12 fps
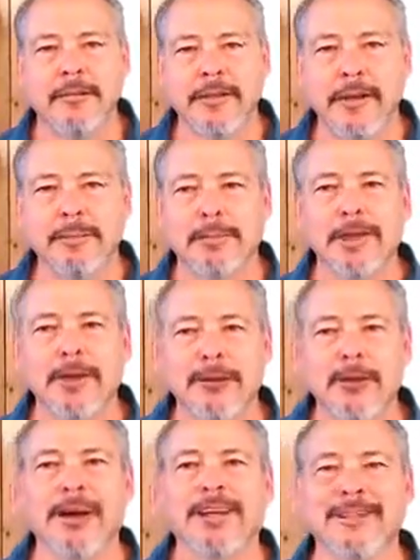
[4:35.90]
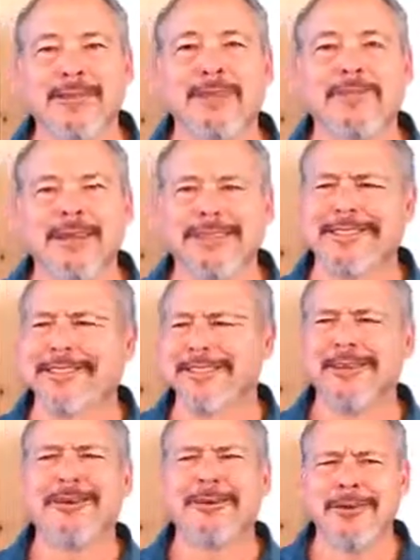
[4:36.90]
come play lacrosse with me. He says,
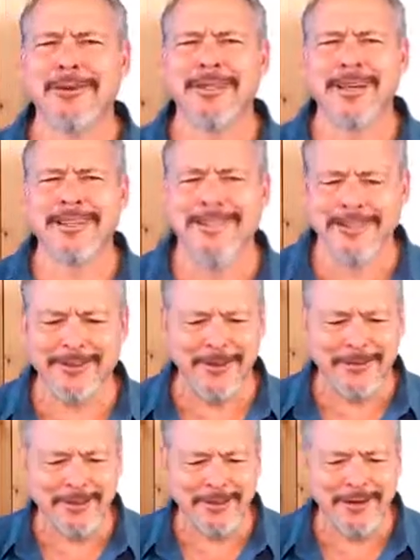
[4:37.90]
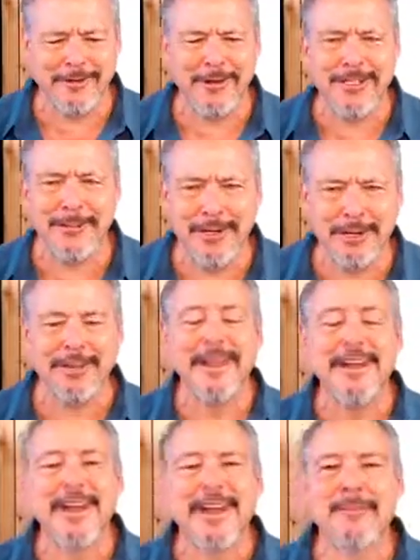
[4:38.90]
who are you talking to? Go find one of your friends to play with.
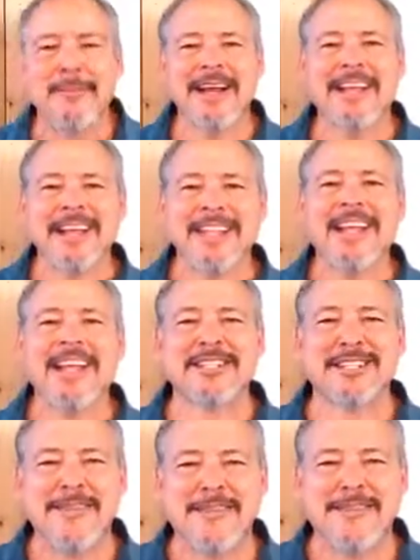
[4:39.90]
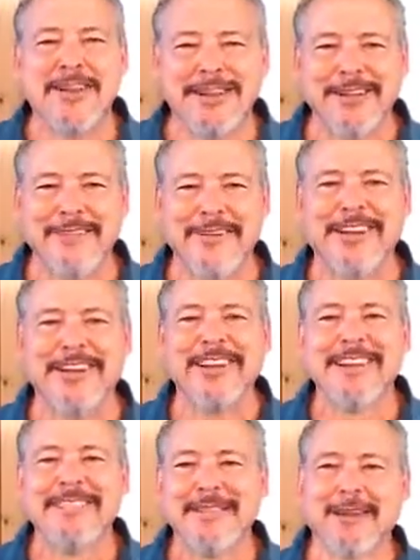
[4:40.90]
But it is actually fairly fun.
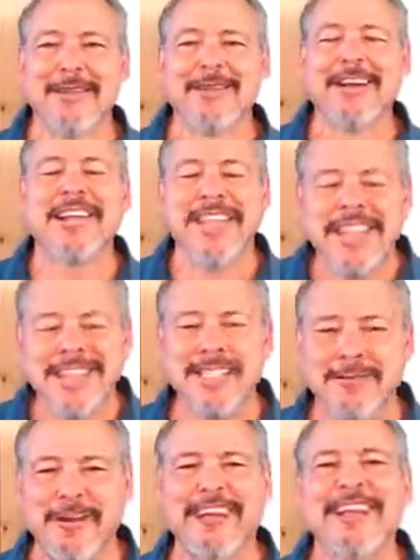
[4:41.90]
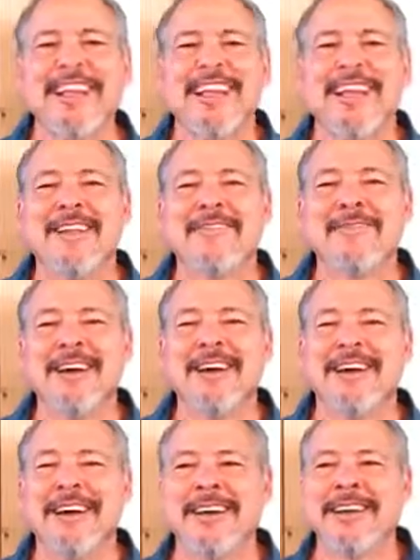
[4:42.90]
It is fun and
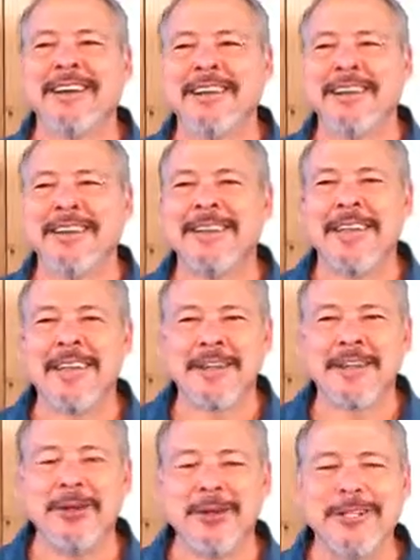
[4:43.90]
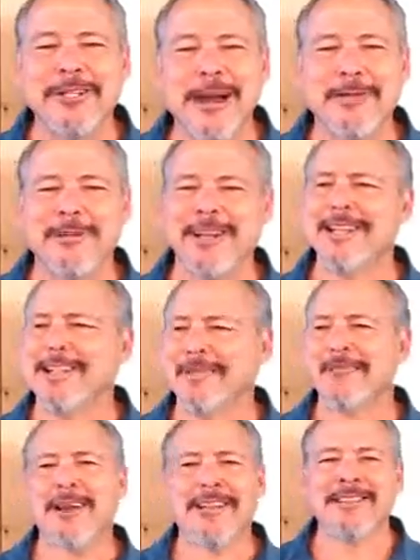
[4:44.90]
a good time. Why
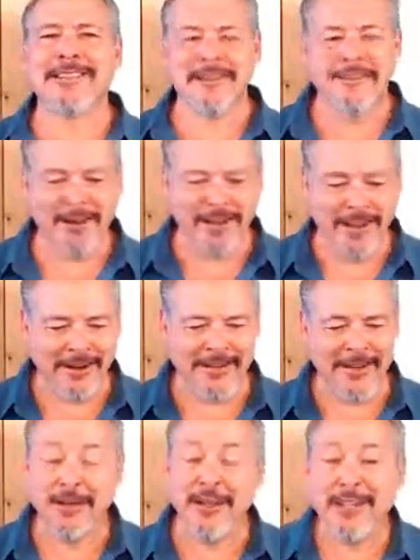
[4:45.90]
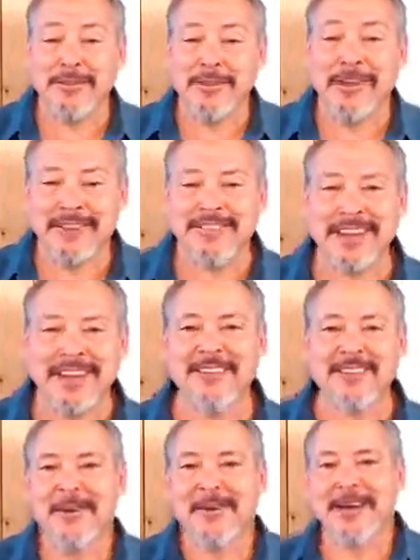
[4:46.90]
did I say fairly? I don't even know. It is fun. I don't
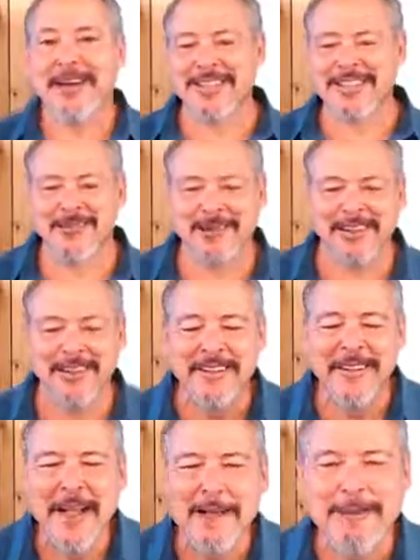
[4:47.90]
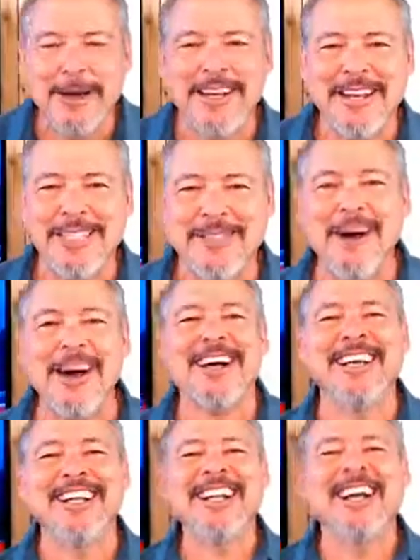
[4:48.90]
know why I said fairly, but it is fun.